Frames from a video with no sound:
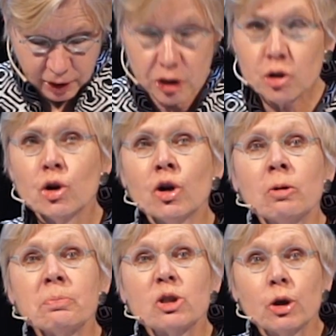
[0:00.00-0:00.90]
The
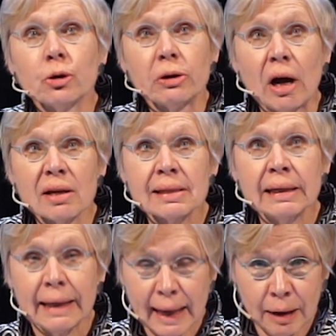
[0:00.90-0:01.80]
terms
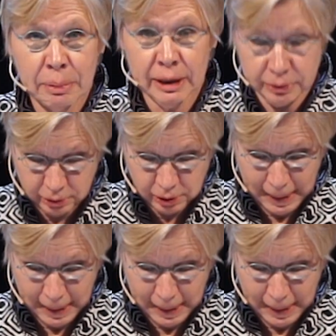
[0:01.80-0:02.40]
curiosity cabinet